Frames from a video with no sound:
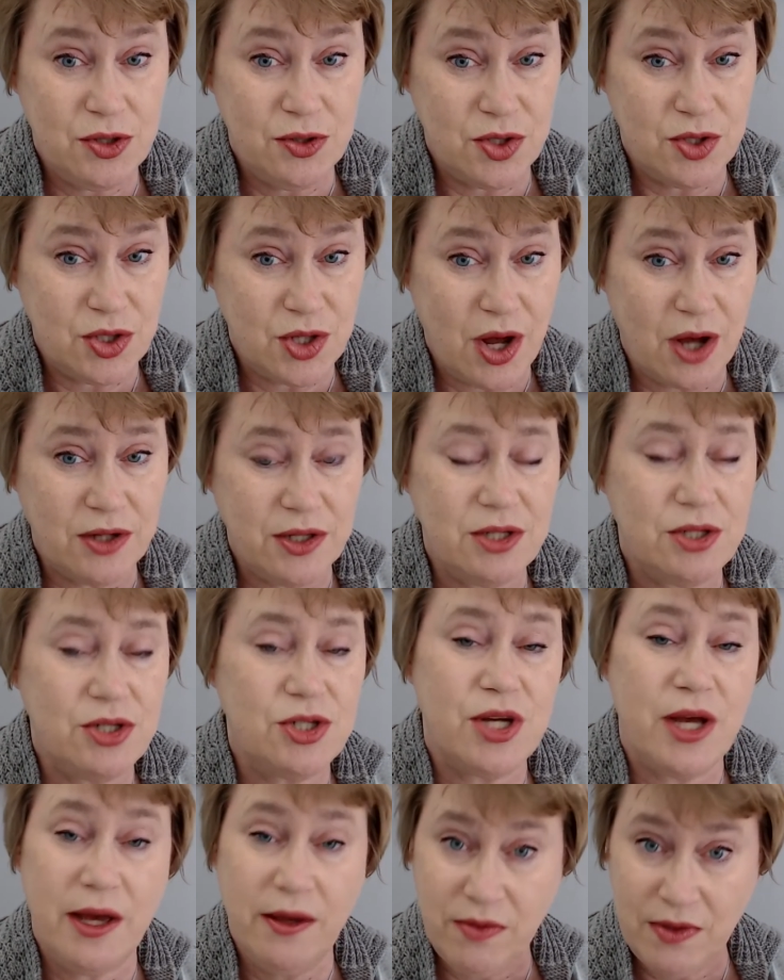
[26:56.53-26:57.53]
starting
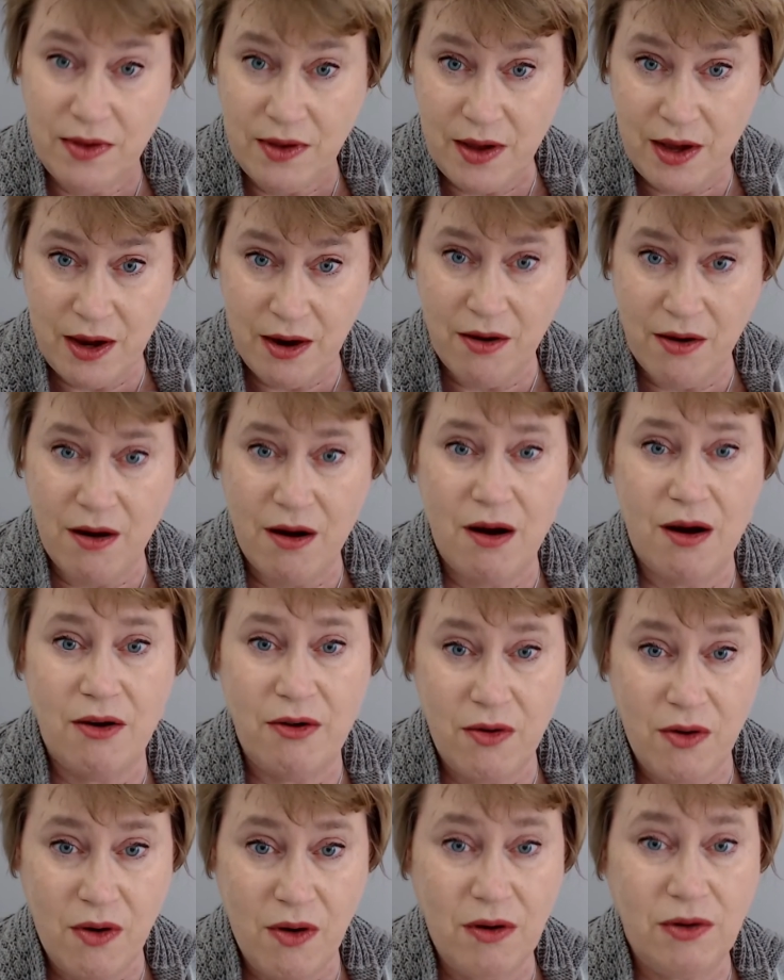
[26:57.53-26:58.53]
chain, there
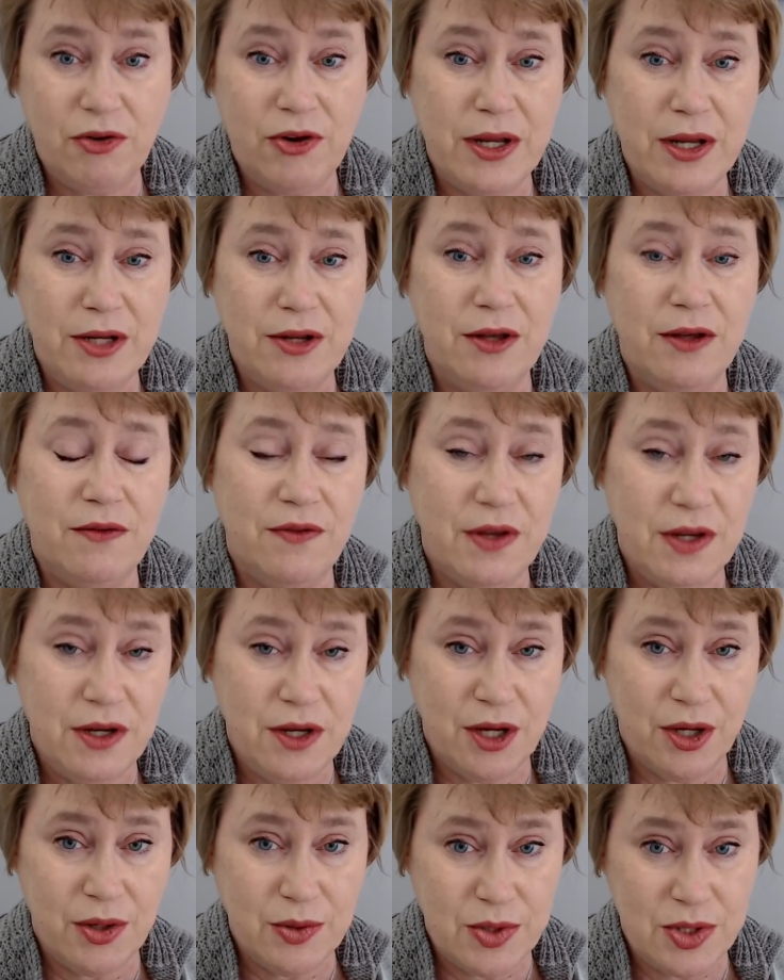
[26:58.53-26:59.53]
are already
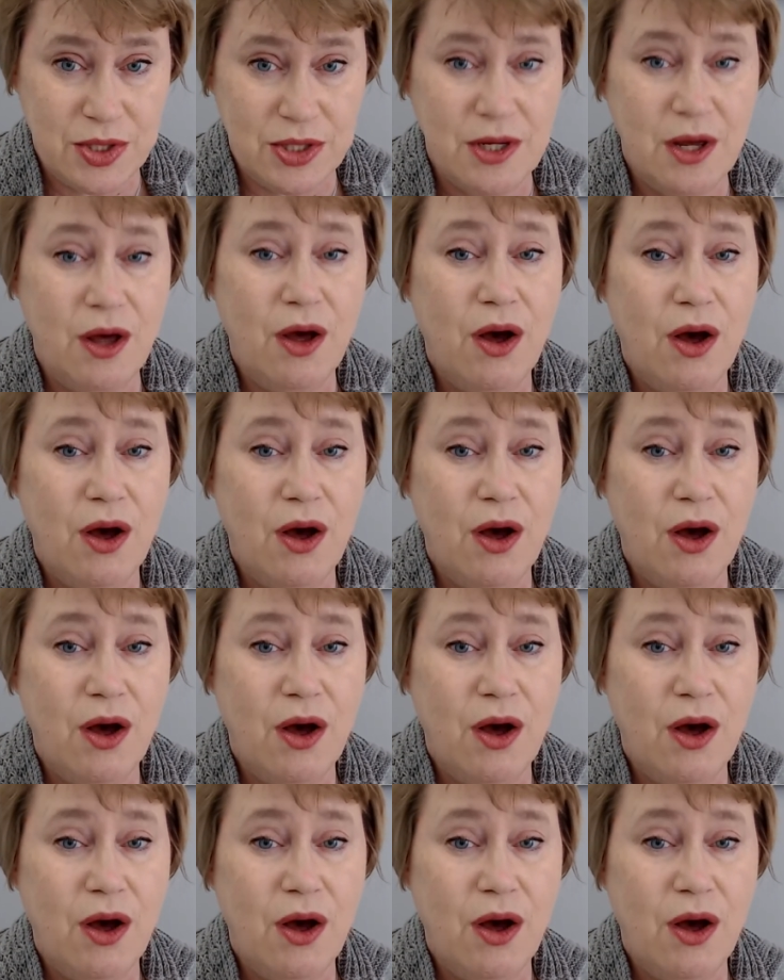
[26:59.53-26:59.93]
videos